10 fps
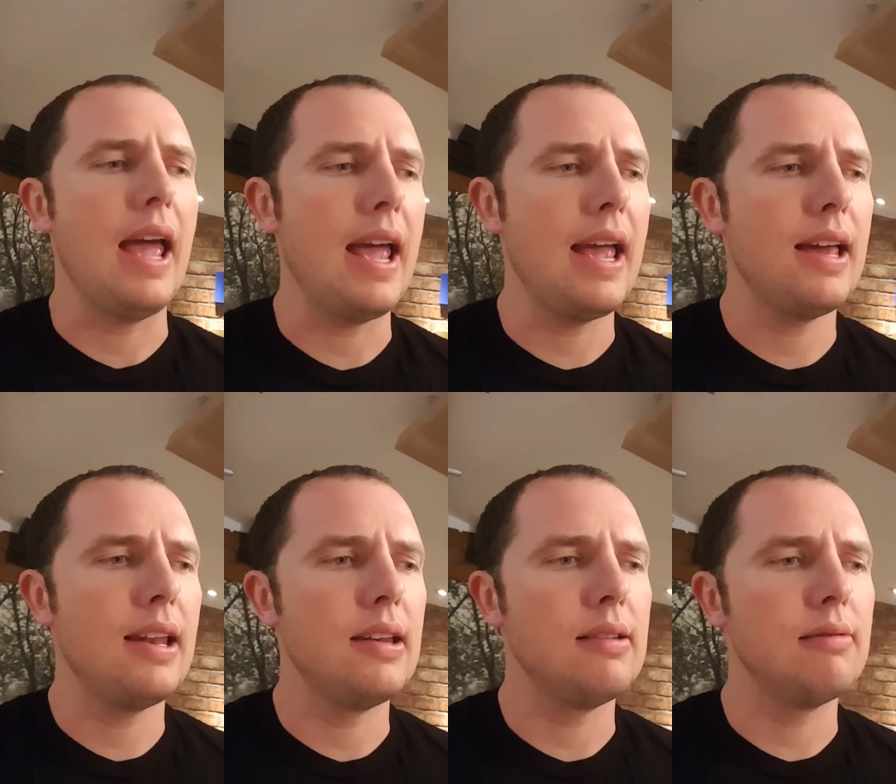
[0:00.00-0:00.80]

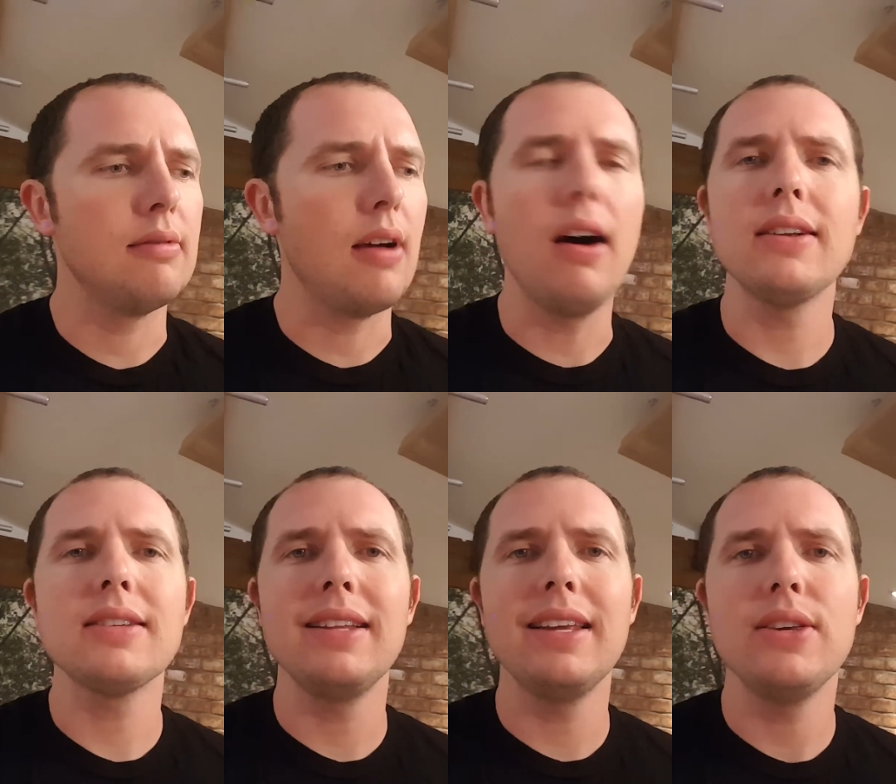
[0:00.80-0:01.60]
And
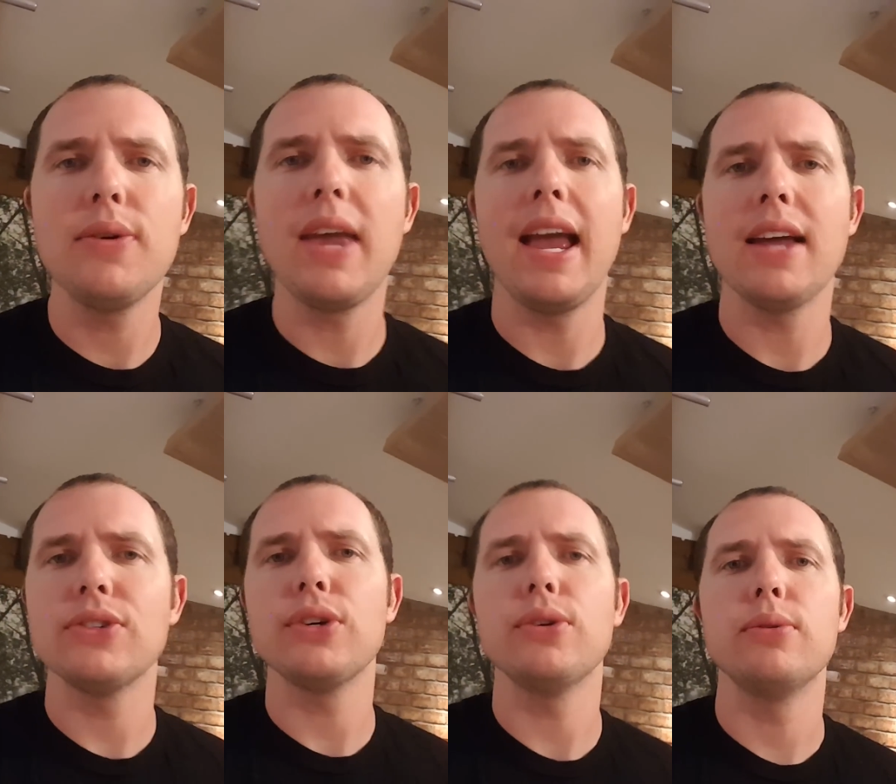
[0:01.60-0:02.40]
honestly, you can't
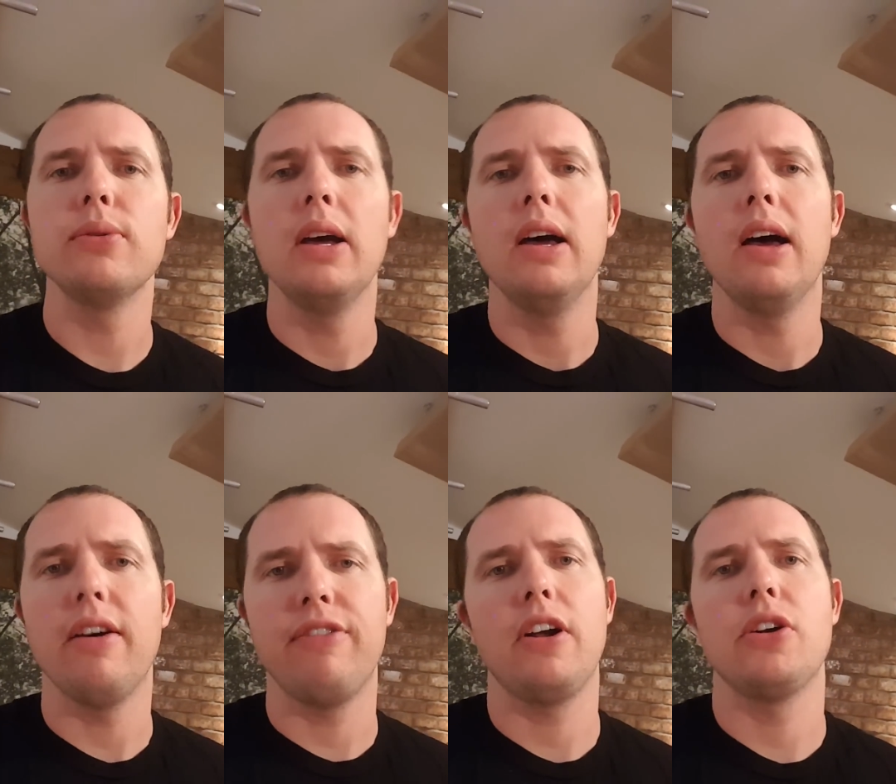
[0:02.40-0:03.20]
do
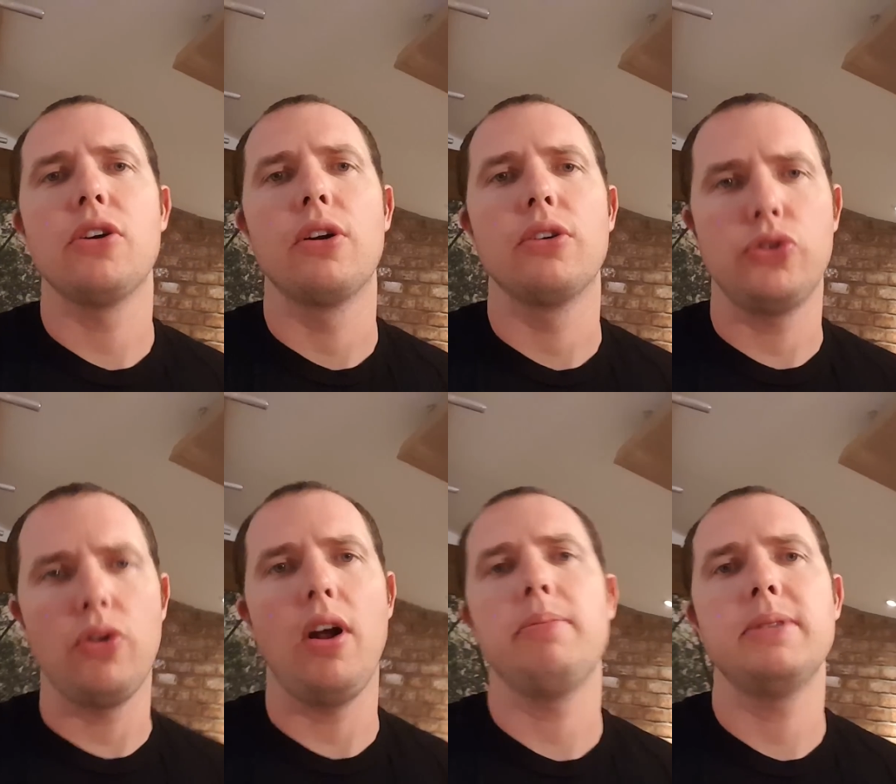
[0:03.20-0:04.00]
a fair
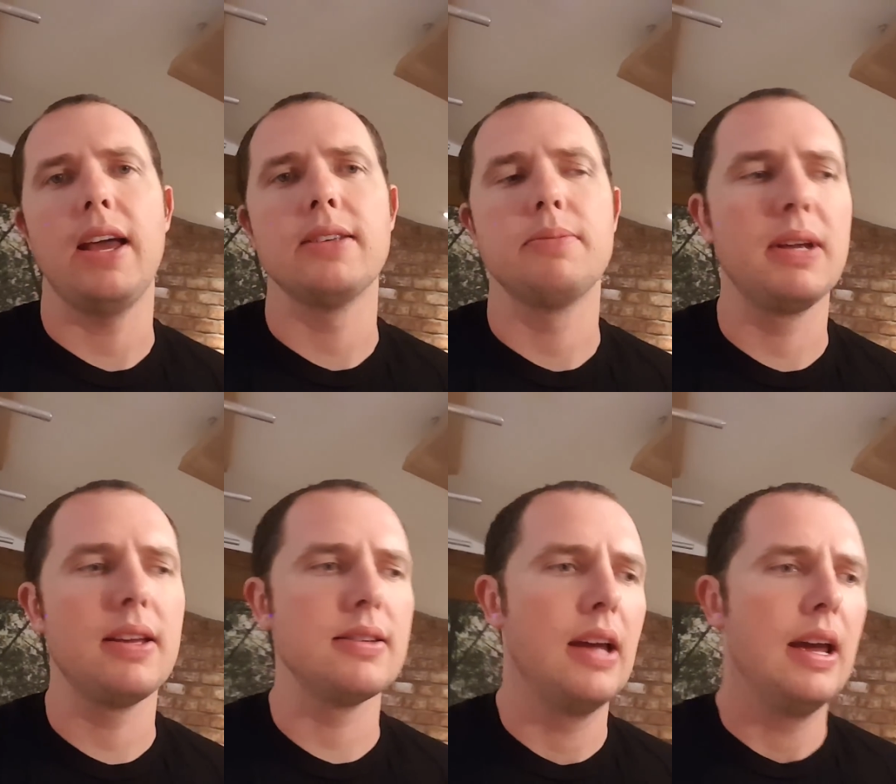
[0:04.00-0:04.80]
drop test
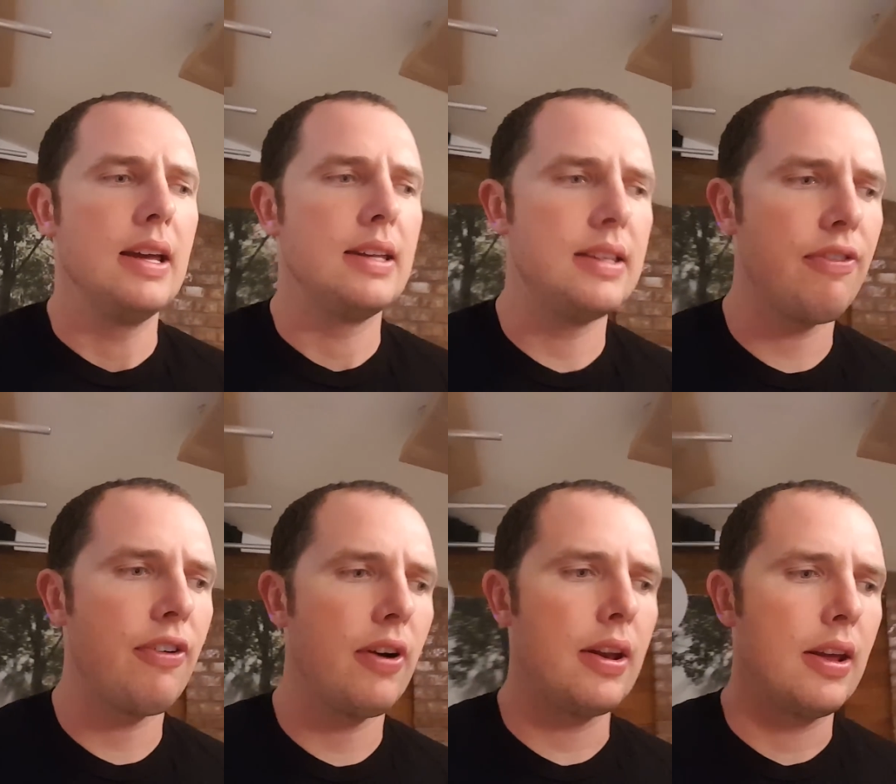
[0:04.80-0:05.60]
because
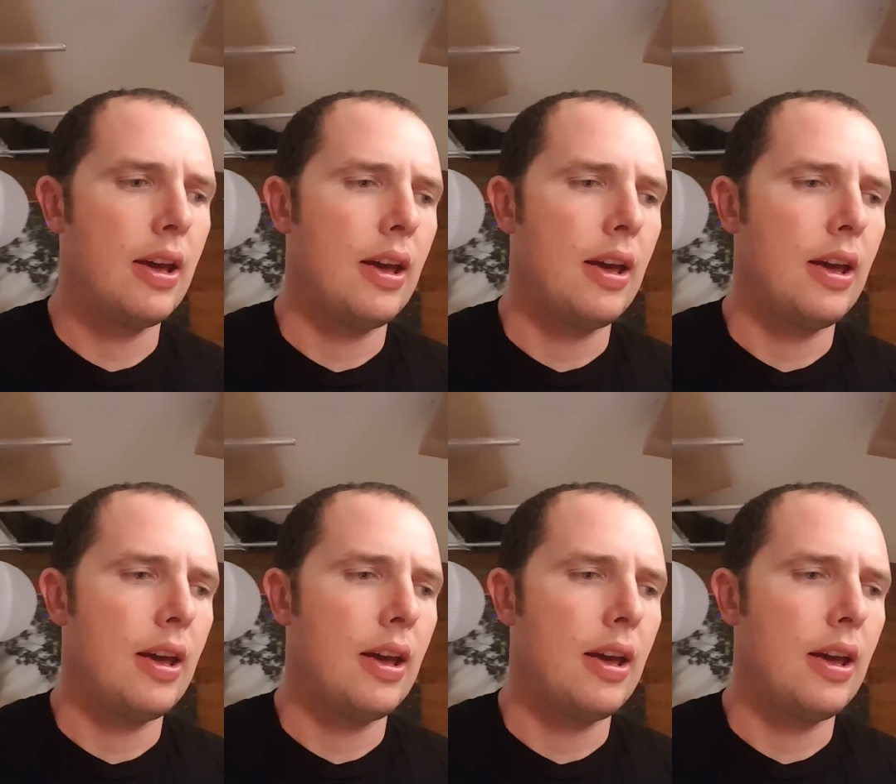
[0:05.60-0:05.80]
different